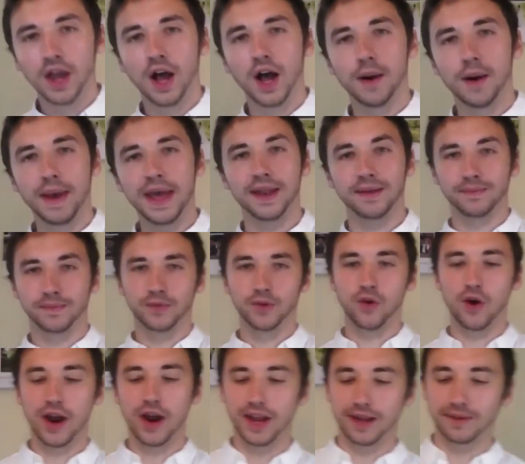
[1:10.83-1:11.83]
Amen.
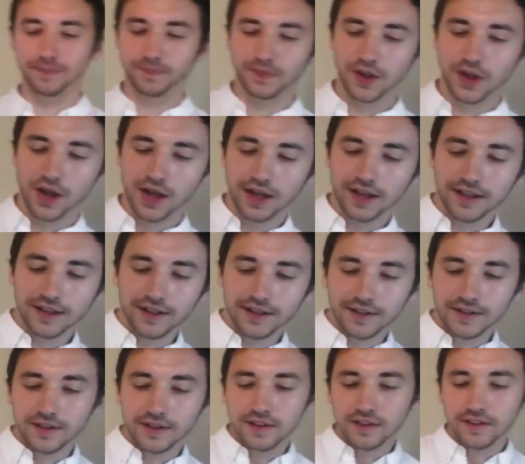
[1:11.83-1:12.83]
Great.
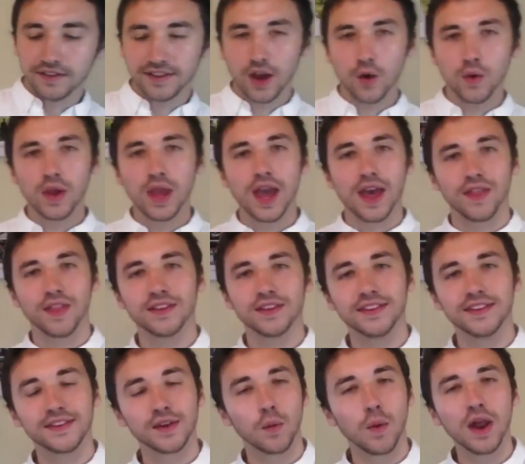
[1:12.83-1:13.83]
So, yeah, this
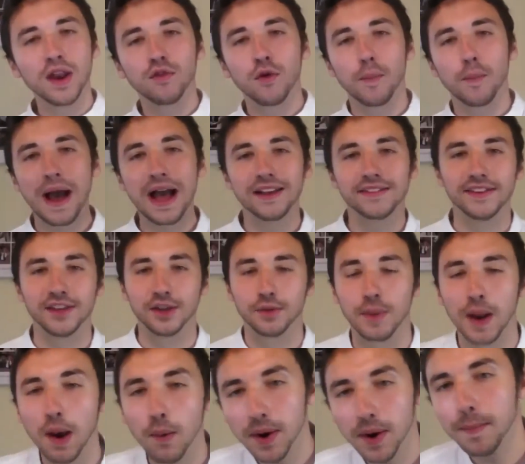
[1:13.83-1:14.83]
is a wonderful passage,
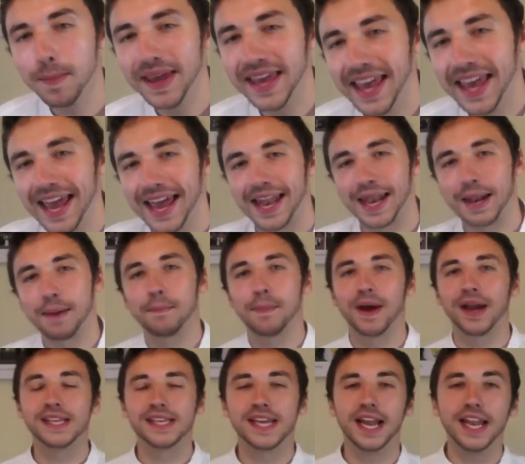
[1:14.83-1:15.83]
but I want to begin
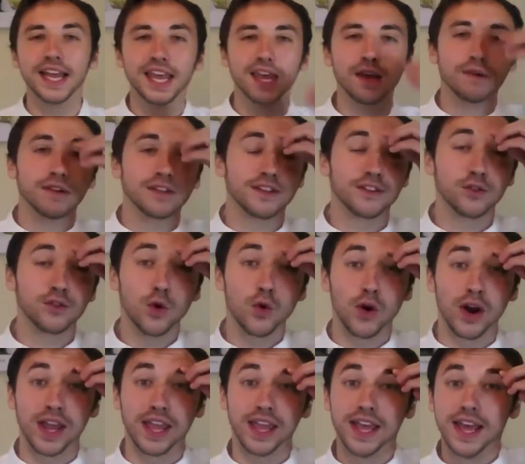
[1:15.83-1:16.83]
by telling you a
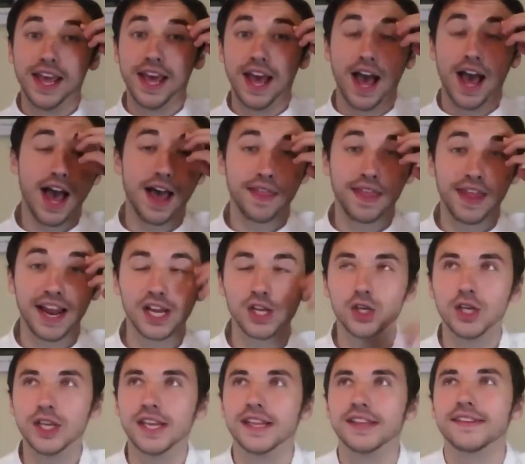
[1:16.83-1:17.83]
story that
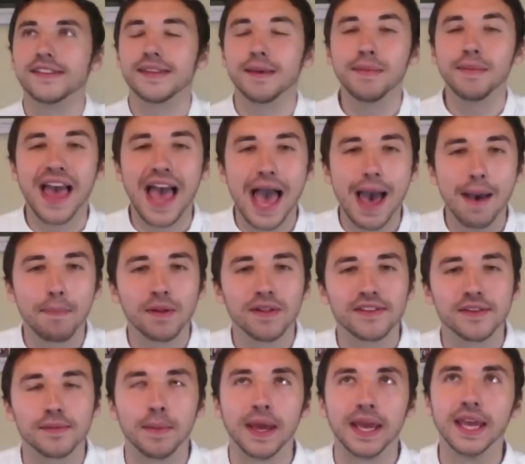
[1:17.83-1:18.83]
actually something that
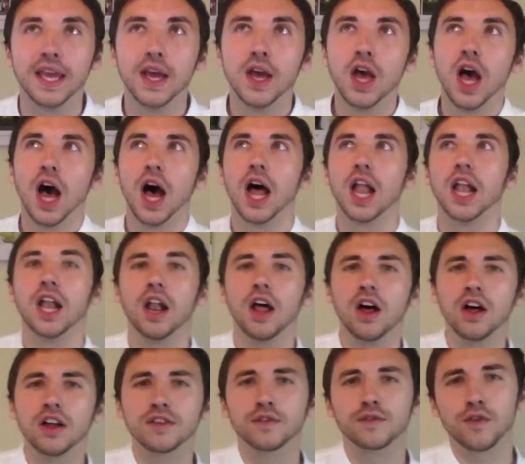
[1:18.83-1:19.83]
happened to me
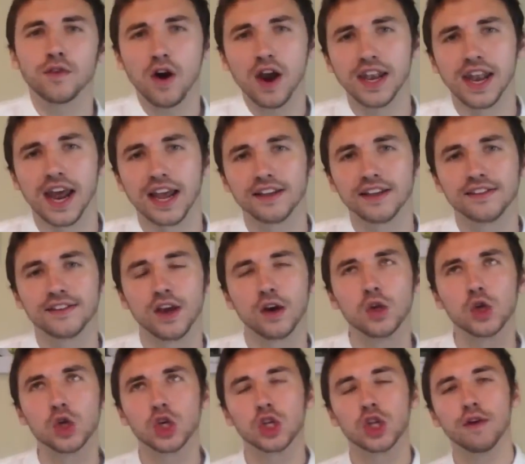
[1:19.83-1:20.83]
last Friday, so
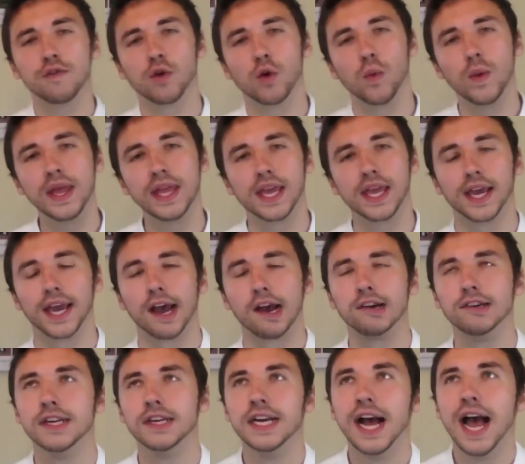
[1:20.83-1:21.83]
just over a week ago,
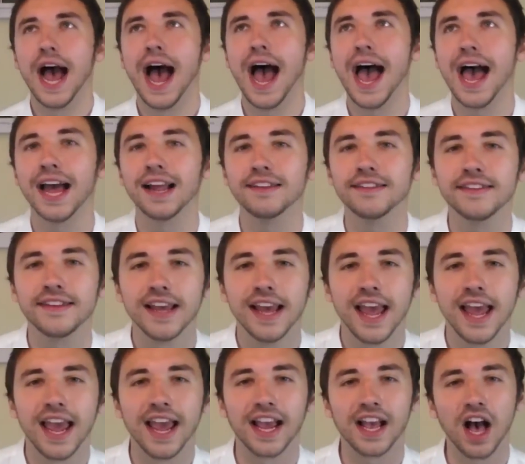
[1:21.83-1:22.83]
and
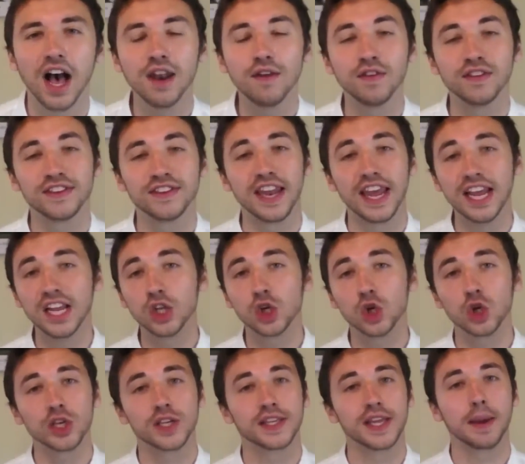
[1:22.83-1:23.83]
it kind of is an
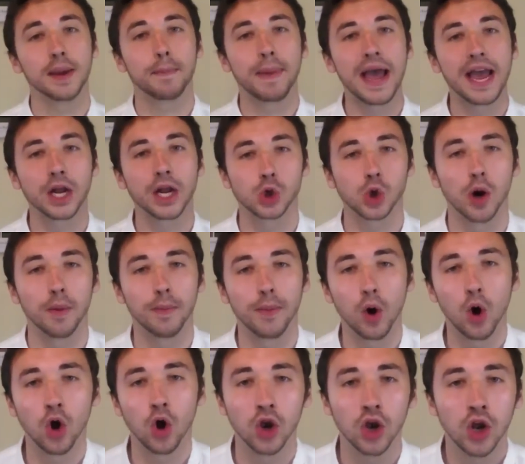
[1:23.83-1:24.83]
interesting backdrop
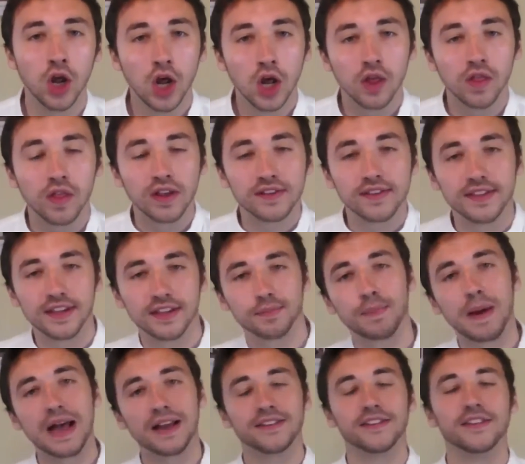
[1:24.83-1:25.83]
on this
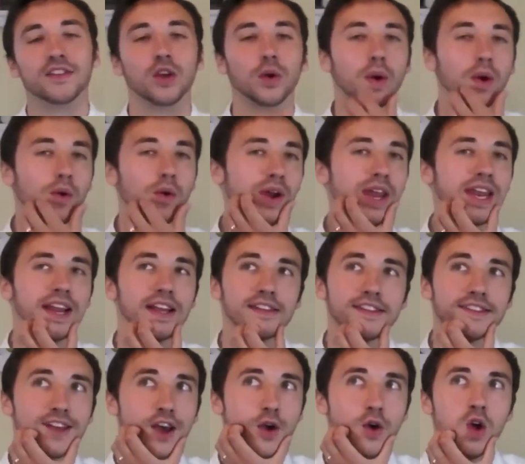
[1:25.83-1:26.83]
passage that we're reading.
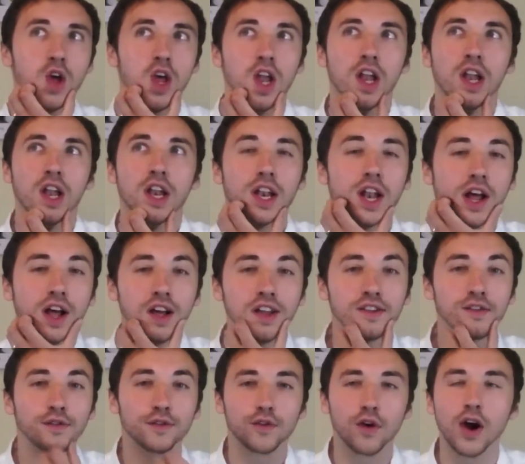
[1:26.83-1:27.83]
So
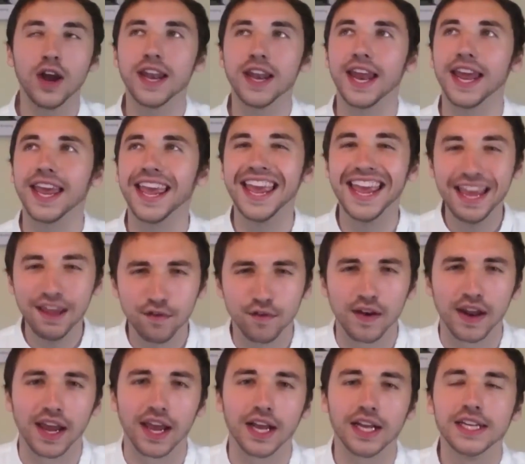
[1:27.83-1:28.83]
last Friday
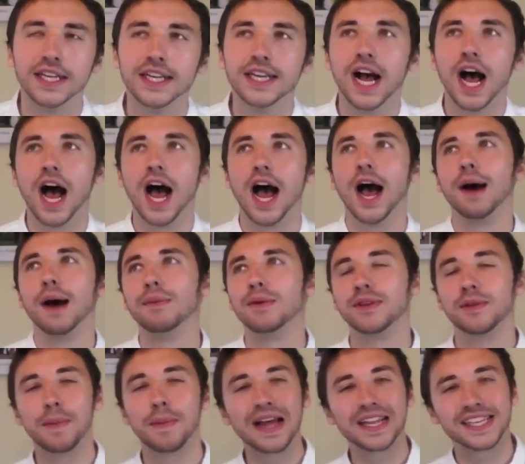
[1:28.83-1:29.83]
evening, it
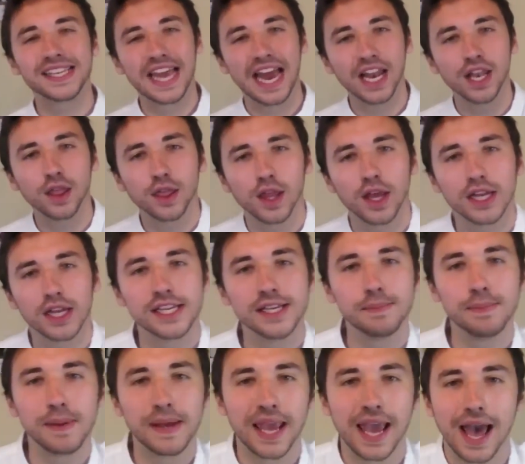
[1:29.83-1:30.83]
was about
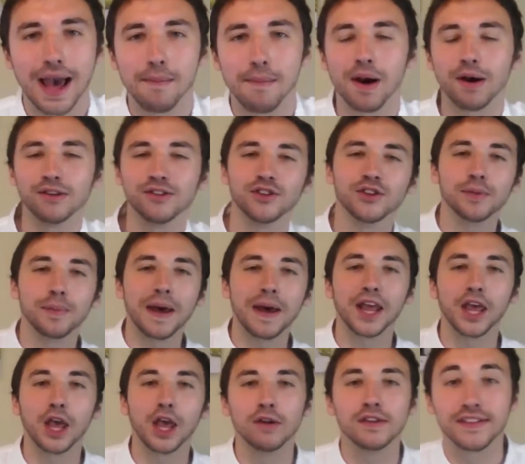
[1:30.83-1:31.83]
10:30 p.m. I was just about
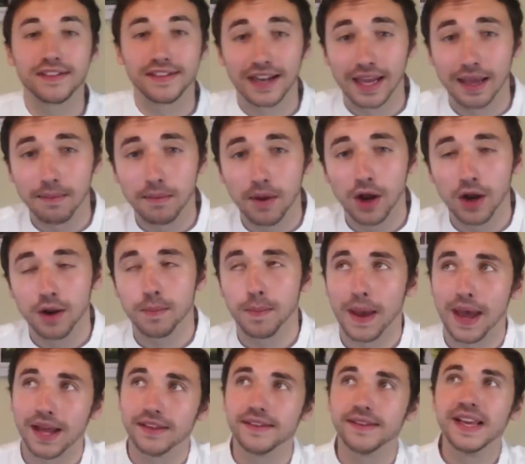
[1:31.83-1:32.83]
to go to
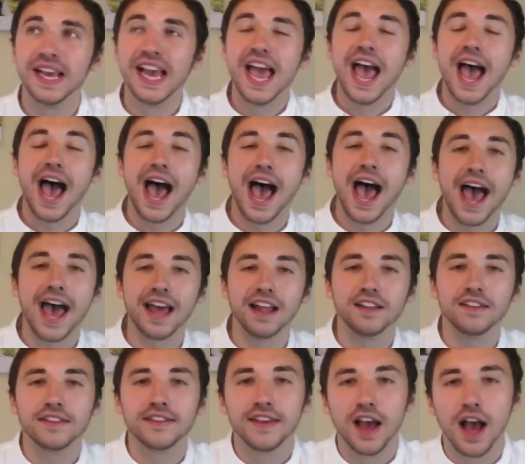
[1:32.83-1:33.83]
bed,
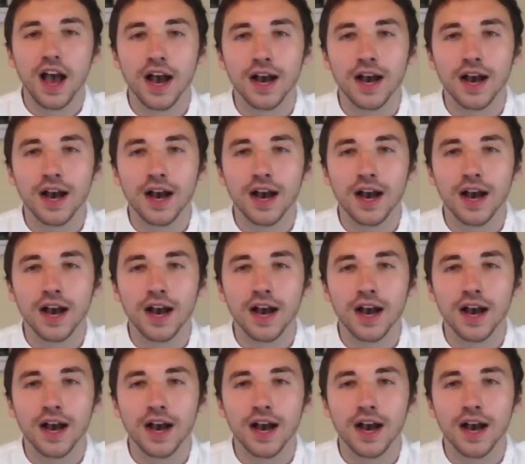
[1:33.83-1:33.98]
and